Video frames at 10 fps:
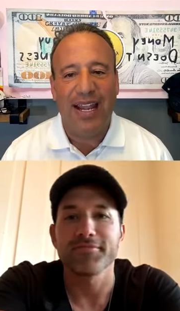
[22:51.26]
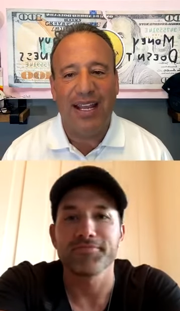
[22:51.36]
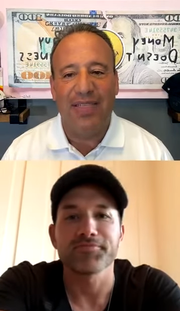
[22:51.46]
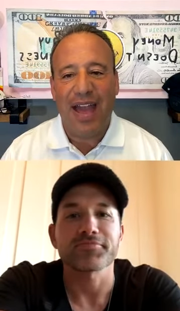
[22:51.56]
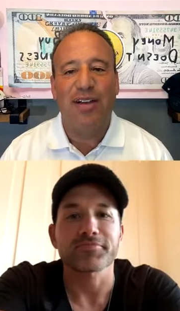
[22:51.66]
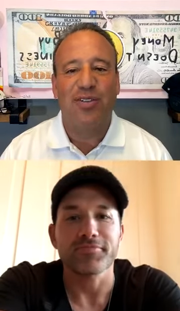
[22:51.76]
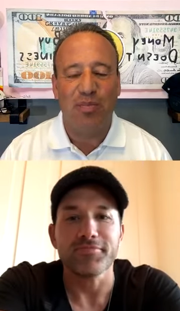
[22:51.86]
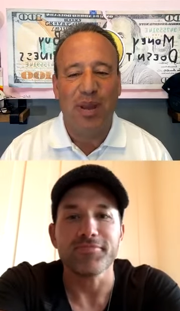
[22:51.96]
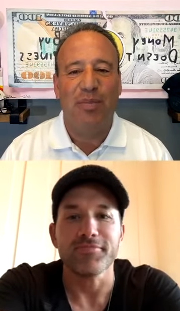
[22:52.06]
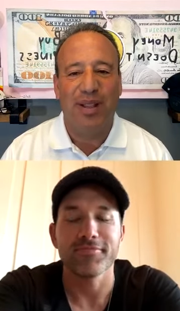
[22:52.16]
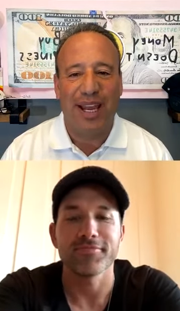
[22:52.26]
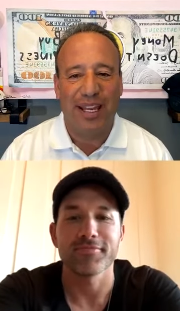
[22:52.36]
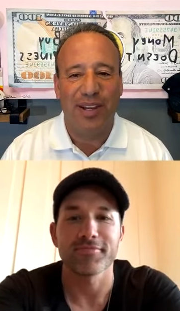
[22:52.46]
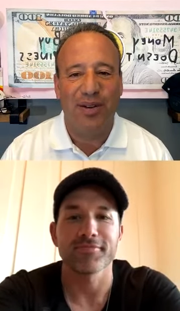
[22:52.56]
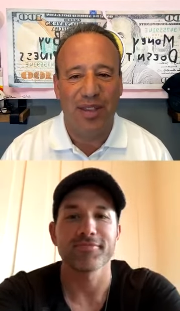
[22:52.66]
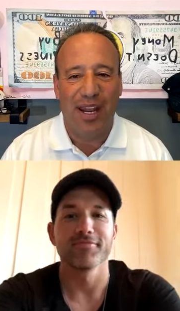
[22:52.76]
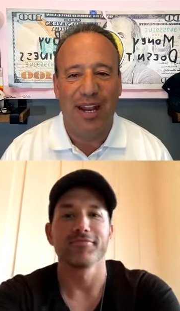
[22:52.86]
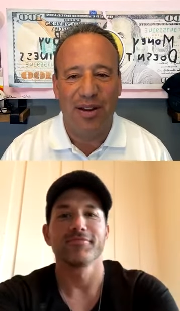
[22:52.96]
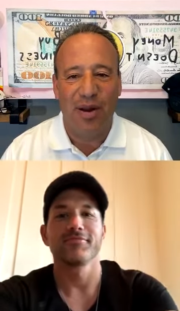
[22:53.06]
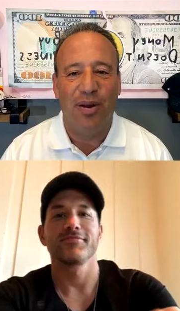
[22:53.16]
Speaker 1: a thousand people like you that I
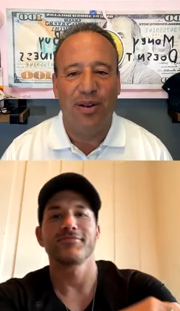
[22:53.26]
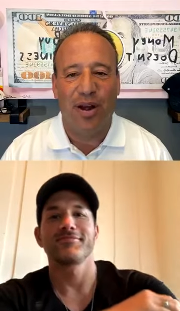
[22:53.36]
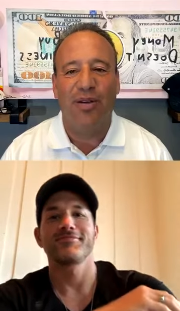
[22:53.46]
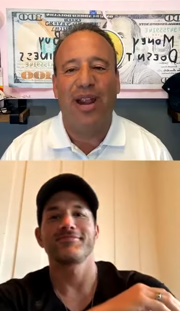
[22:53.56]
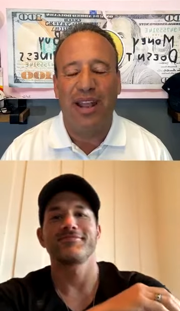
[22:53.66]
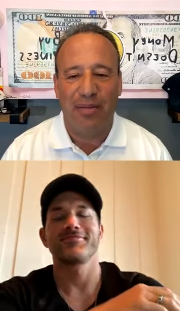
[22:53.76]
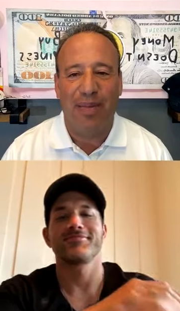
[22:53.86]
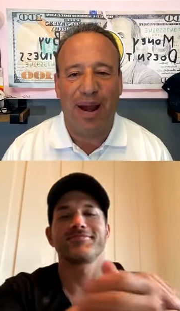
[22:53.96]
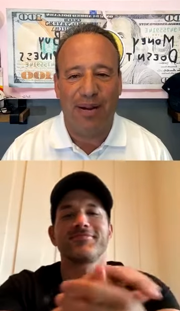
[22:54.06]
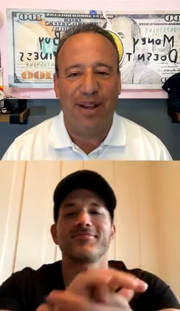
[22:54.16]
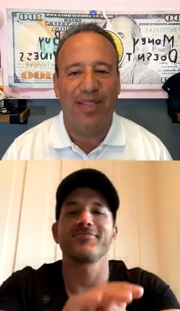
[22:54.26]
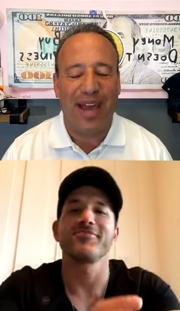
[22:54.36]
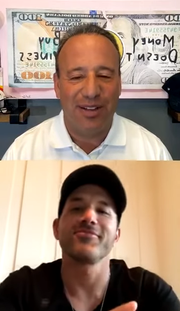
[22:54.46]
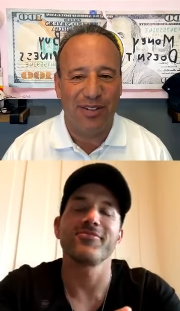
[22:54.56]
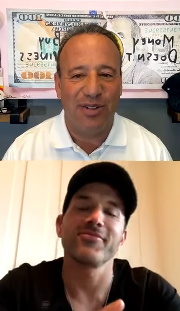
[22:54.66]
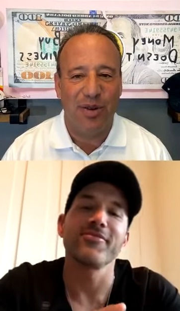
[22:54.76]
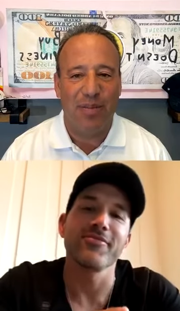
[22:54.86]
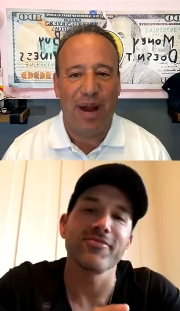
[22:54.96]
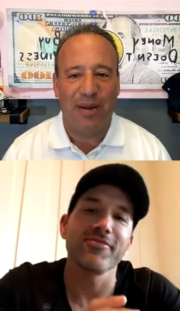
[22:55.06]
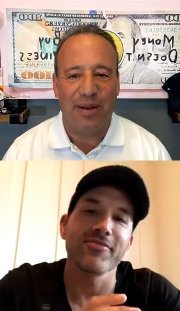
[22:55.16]
know are already empowering a thousand to
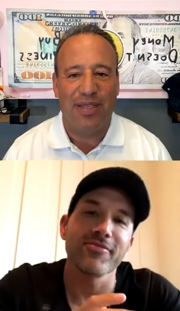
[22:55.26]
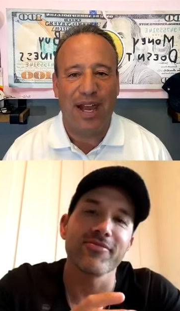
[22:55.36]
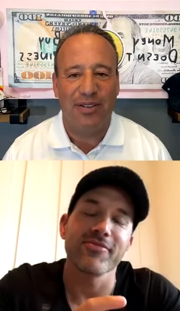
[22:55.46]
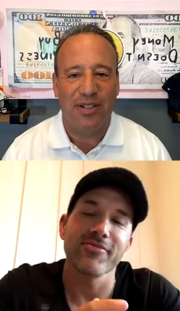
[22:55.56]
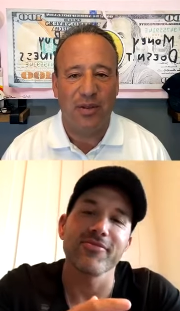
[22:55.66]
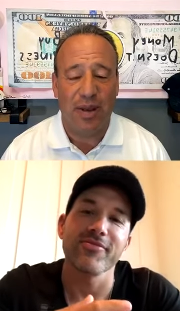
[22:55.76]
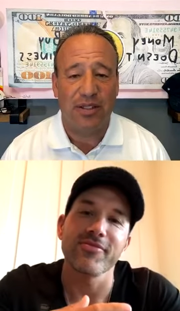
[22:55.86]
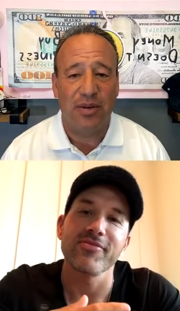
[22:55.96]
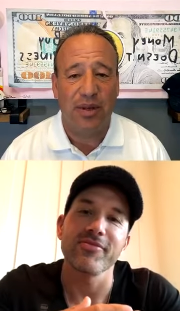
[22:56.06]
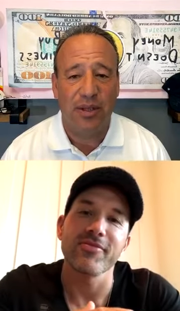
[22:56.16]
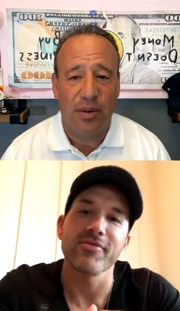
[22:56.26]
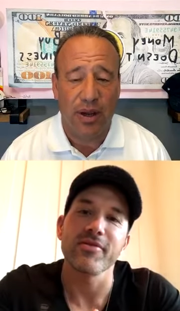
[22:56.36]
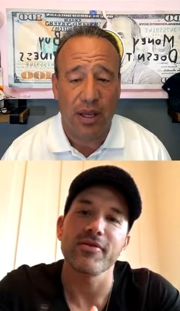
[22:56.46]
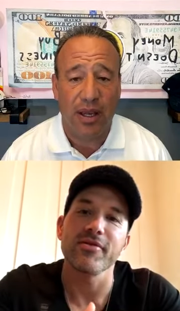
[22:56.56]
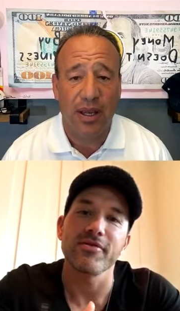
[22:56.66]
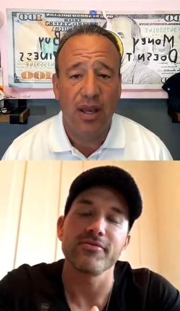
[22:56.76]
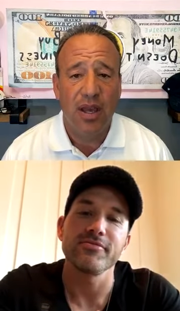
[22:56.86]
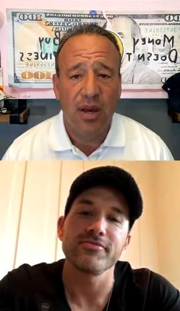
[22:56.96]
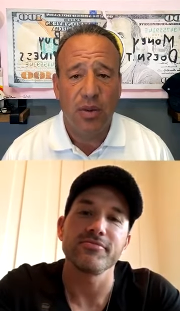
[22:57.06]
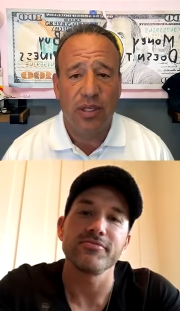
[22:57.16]
empower a thousand, especially when you're working
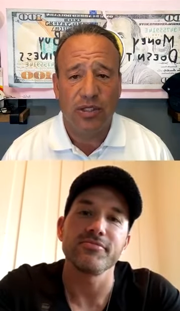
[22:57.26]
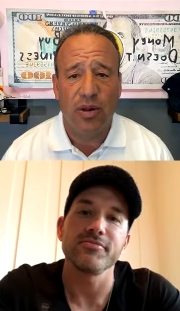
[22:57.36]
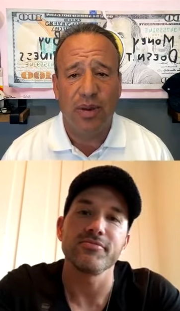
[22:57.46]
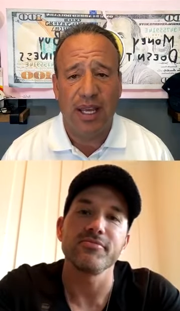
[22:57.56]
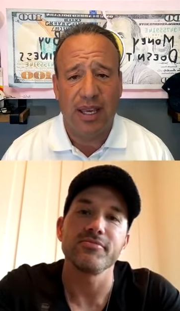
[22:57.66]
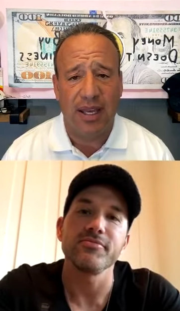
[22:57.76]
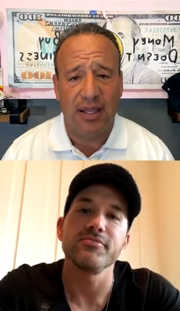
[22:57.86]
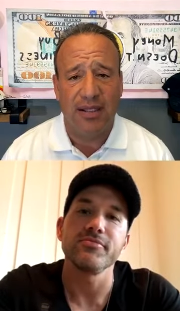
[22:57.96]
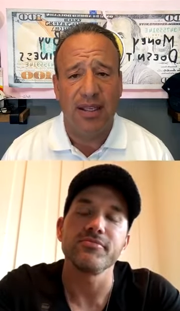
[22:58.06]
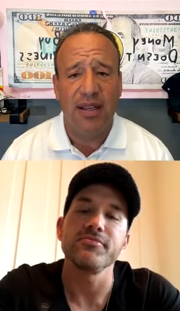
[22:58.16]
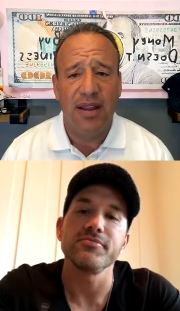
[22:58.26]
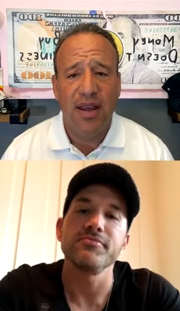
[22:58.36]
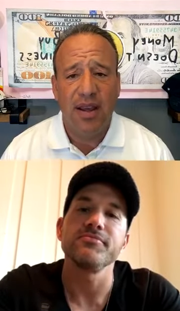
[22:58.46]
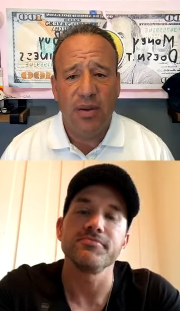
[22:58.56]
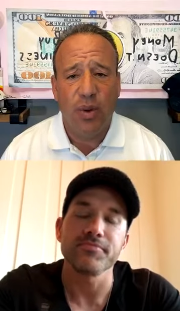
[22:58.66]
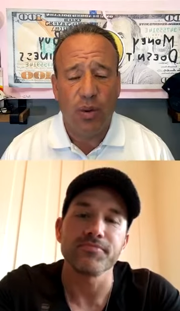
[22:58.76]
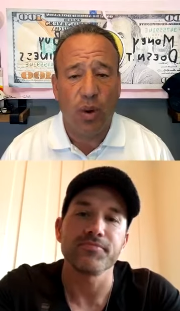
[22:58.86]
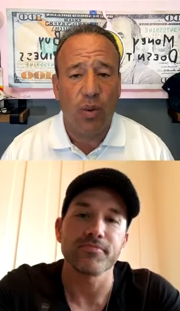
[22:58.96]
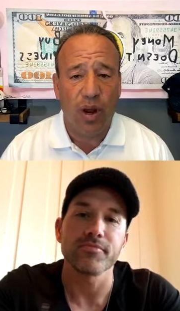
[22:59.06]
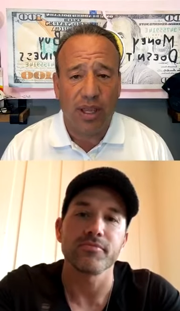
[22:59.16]
with so many kids. And when we're
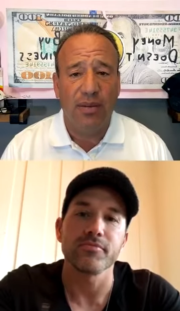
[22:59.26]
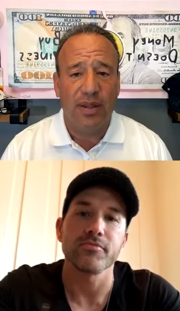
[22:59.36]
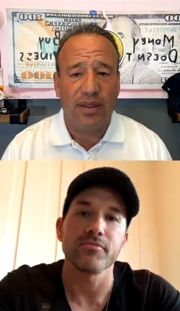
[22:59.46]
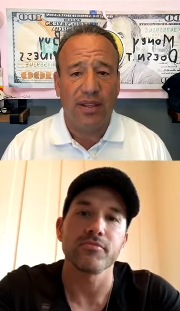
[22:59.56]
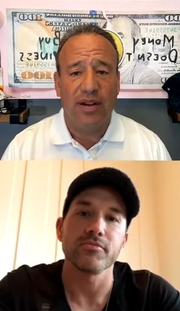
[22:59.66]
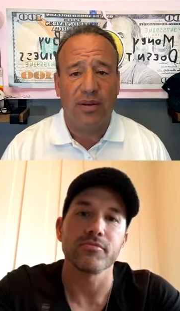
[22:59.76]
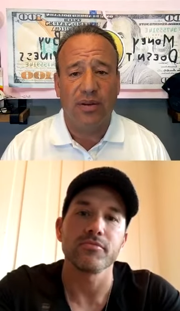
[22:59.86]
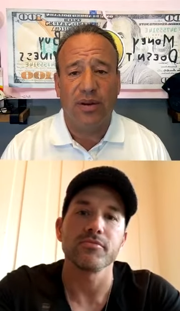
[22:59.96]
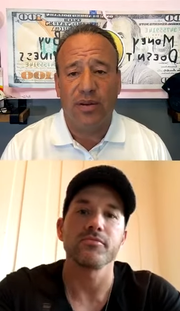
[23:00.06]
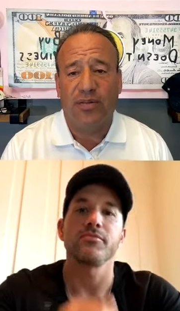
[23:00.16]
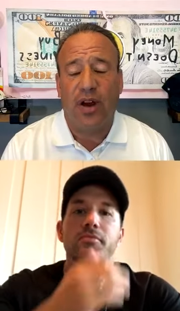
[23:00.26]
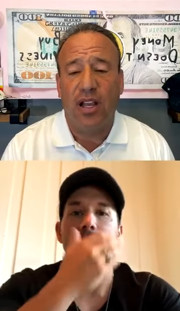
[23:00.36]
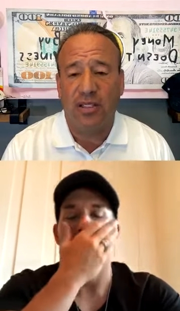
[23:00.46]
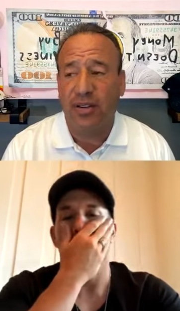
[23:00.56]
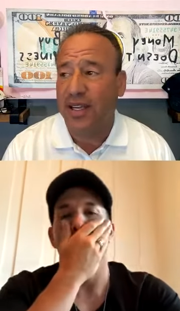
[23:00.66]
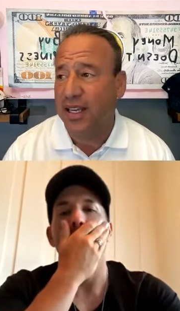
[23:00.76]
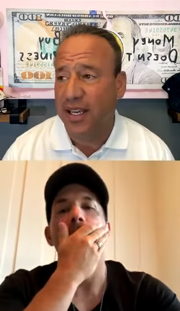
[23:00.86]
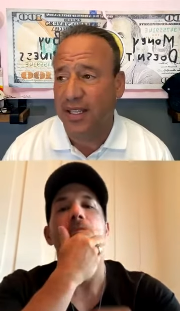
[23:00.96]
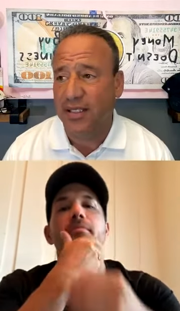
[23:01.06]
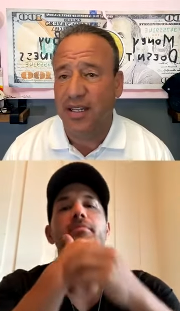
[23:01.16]
working with, you know, fostering
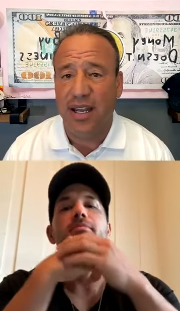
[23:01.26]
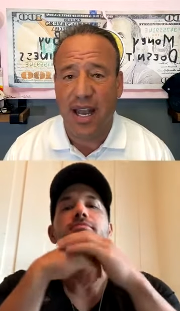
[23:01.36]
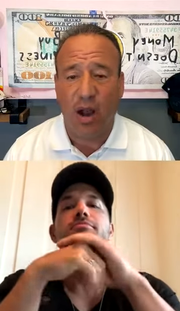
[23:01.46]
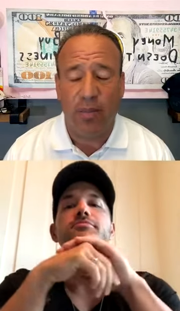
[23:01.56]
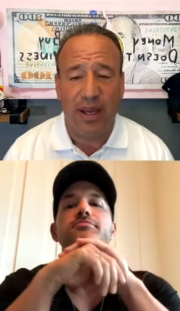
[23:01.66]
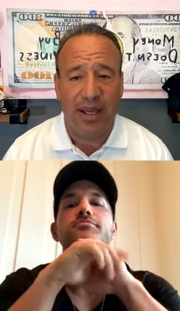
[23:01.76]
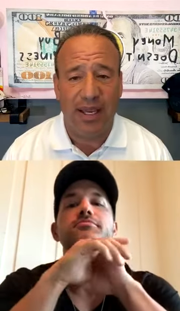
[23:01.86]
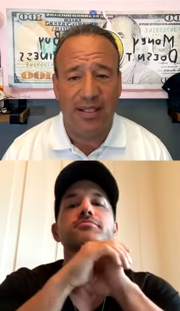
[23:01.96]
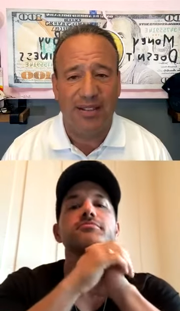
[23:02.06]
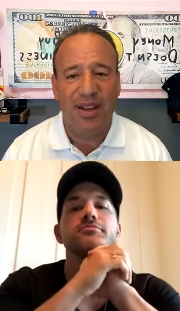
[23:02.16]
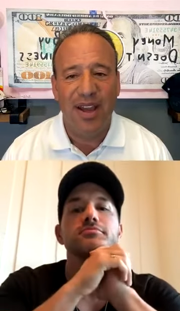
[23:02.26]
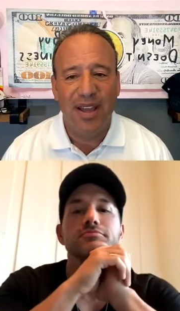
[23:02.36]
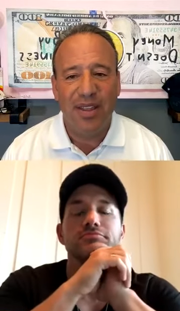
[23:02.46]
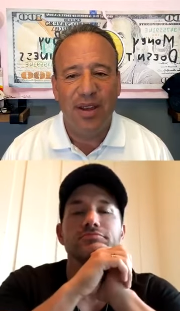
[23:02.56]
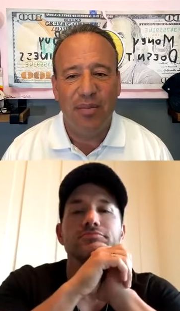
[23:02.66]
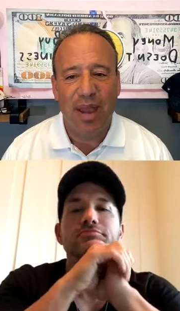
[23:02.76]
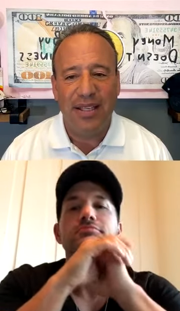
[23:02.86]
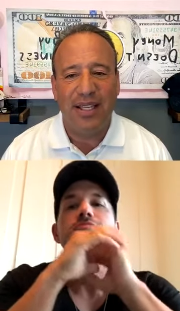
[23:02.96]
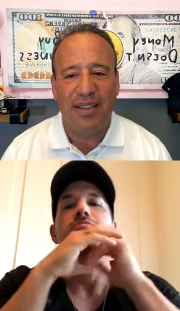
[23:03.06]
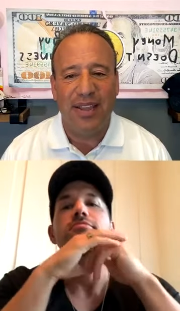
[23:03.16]
kids and, and helping kids, the
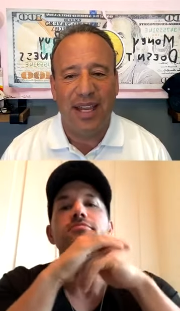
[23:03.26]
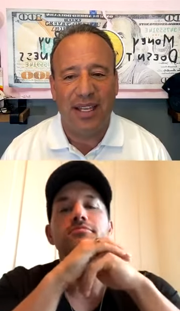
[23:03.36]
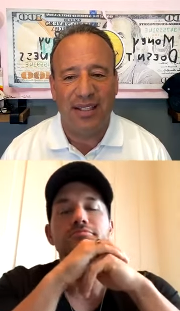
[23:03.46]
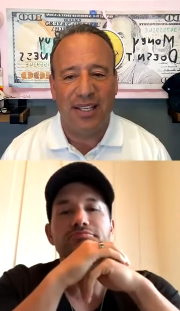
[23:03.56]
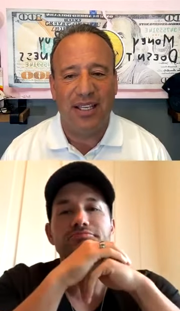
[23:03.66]
amazing thing is it's